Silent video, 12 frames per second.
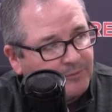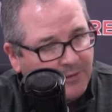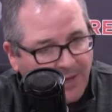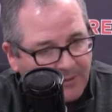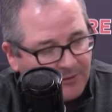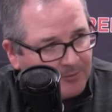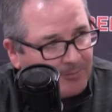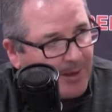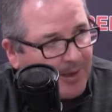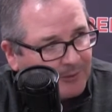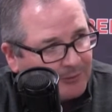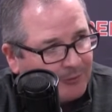Kylie's
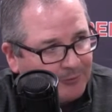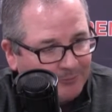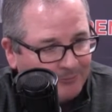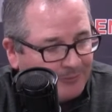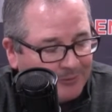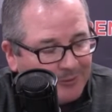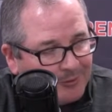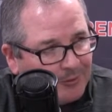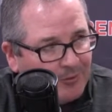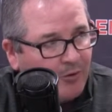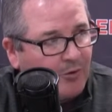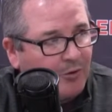back, so
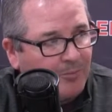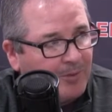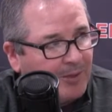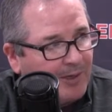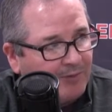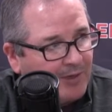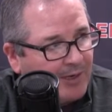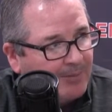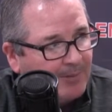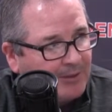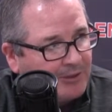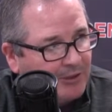you're going to be in every
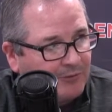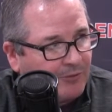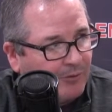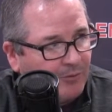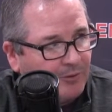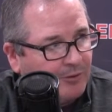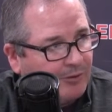game that she's throwing.